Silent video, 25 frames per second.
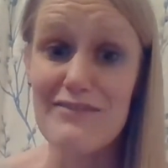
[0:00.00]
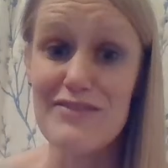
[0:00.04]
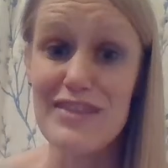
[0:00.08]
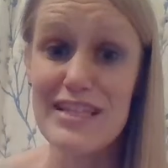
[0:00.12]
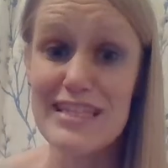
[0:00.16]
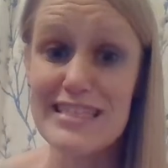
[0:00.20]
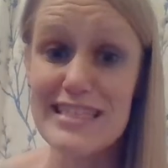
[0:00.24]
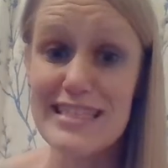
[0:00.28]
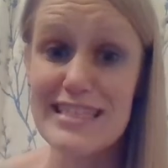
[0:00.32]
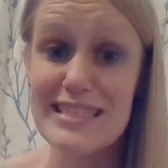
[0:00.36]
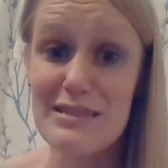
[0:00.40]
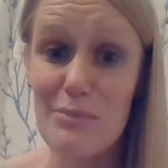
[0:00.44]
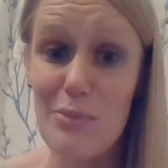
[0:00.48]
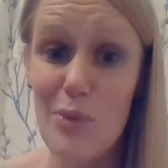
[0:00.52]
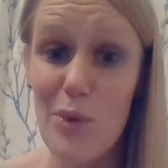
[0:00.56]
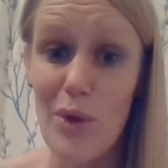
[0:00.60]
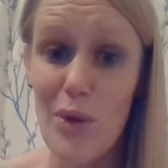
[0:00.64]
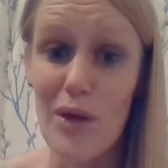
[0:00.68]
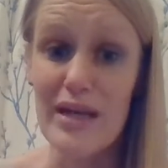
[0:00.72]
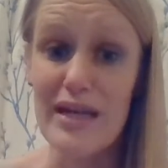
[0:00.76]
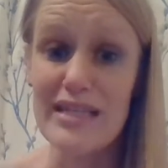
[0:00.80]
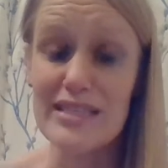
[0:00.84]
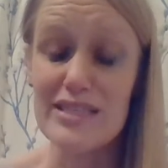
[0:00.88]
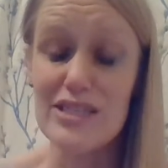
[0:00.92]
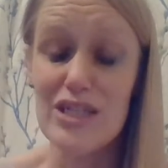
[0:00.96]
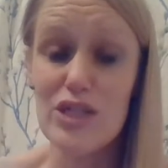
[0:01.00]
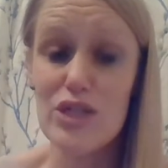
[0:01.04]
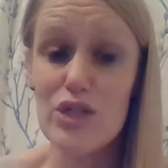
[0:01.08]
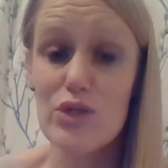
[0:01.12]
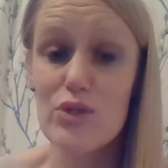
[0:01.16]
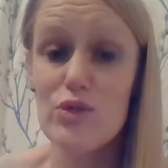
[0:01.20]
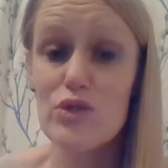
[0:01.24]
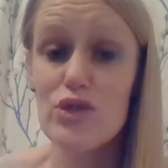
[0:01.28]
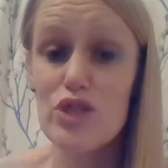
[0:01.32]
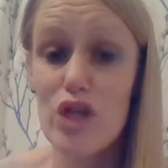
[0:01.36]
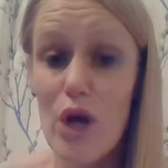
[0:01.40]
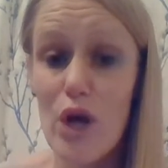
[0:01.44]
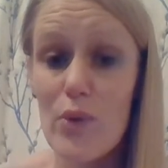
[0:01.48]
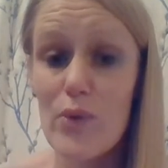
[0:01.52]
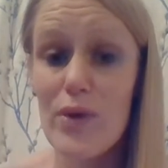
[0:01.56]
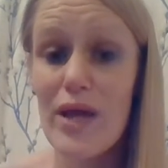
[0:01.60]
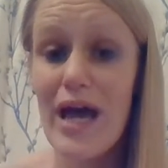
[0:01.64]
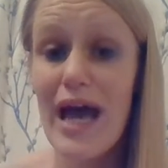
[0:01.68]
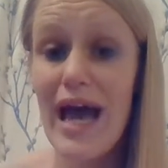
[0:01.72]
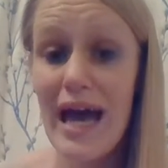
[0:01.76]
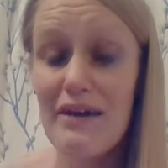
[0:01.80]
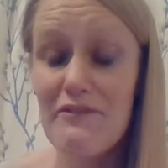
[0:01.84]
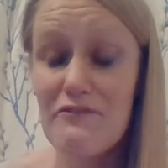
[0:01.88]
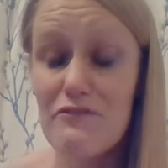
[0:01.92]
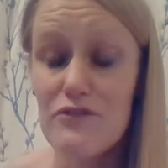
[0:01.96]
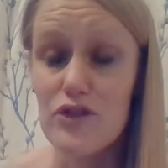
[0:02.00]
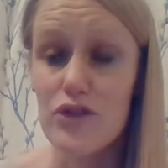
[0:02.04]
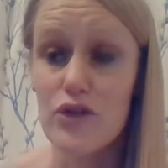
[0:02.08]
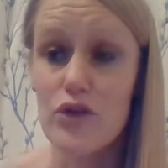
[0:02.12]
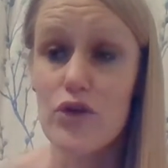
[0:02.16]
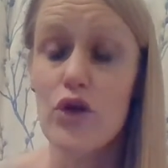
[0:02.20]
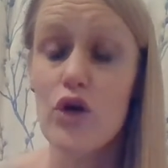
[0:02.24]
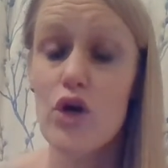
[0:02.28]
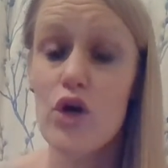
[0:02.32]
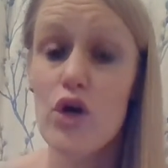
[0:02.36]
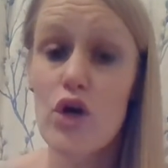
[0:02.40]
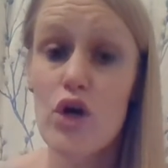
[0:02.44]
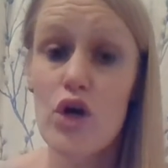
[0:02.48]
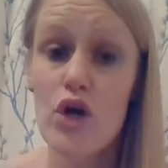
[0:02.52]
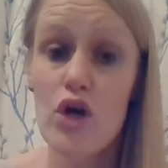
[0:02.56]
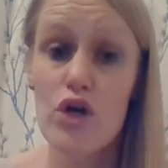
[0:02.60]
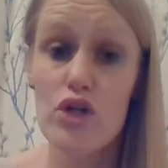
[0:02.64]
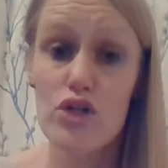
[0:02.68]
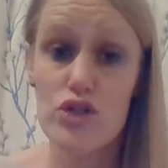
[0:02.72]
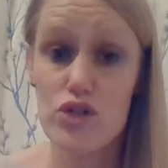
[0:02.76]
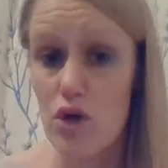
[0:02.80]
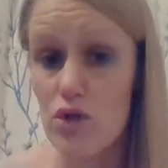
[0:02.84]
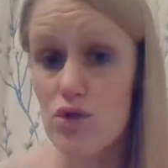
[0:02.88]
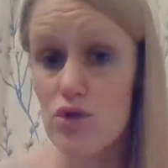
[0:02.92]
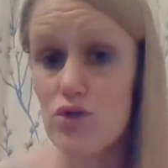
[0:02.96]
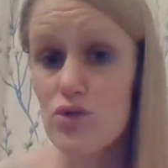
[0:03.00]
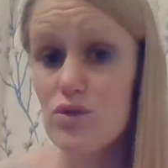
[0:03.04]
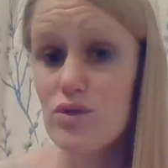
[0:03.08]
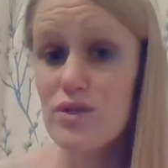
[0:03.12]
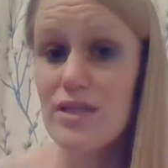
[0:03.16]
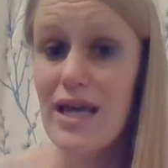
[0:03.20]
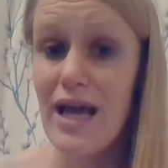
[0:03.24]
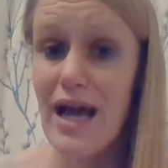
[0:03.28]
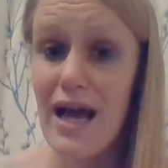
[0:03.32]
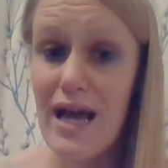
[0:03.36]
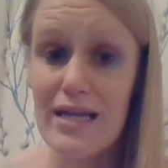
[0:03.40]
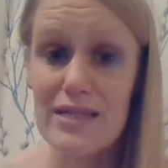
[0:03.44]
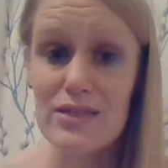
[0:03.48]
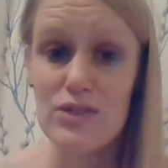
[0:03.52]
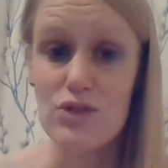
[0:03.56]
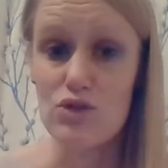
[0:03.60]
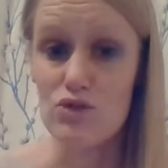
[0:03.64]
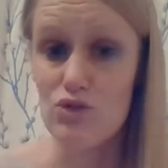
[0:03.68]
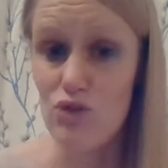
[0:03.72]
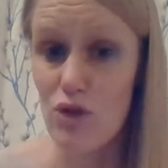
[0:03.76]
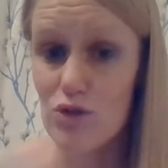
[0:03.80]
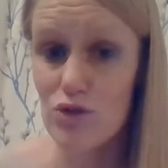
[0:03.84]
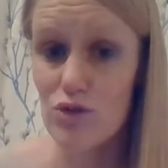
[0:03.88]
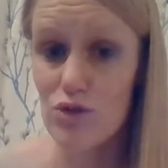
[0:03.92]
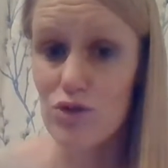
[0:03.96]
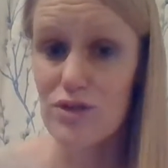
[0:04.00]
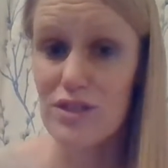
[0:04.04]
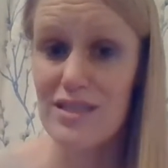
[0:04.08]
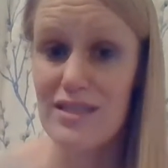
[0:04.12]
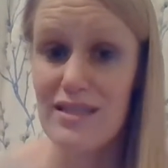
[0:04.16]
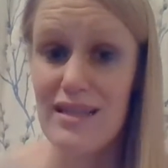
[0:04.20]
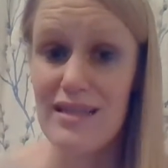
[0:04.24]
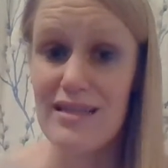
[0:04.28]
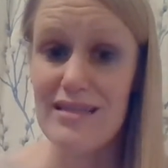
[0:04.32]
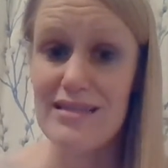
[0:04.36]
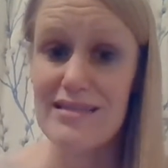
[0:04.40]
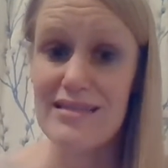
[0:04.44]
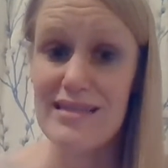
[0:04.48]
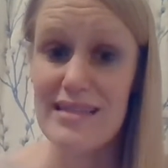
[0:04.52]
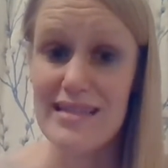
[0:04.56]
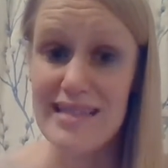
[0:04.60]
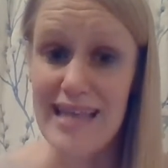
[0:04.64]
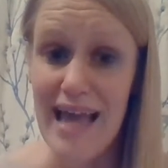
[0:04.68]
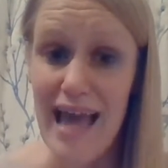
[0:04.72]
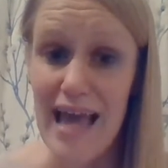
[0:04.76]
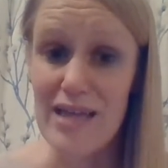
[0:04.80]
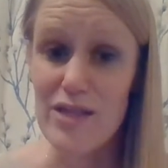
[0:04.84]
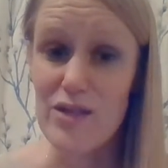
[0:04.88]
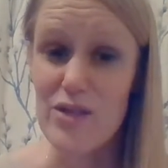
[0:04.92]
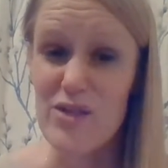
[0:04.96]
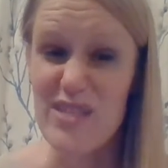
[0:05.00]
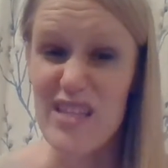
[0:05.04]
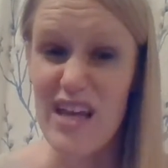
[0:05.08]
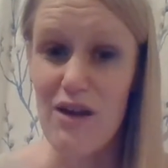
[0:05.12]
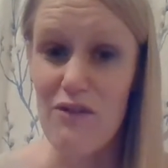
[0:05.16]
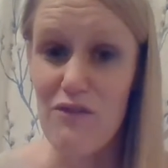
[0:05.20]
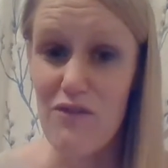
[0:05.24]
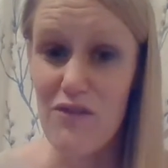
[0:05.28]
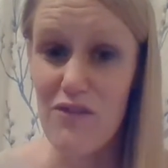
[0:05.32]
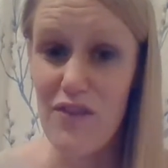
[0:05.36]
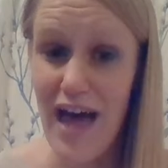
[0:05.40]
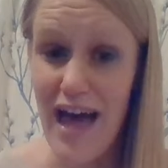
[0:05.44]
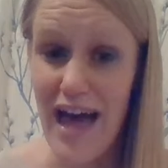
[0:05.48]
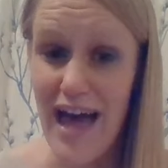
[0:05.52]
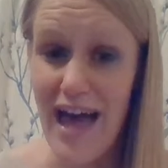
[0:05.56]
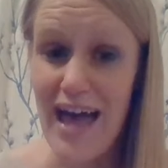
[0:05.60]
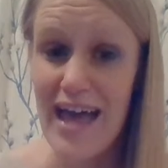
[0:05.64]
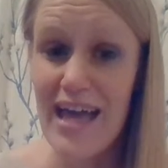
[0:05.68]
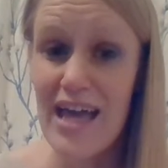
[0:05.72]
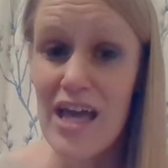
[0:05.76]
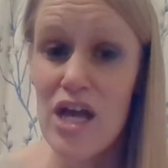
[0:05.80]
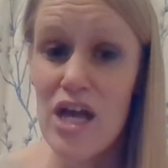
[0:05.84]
This is the point, is that you don't have to dot all the I's and cross all the T's to get yourself there.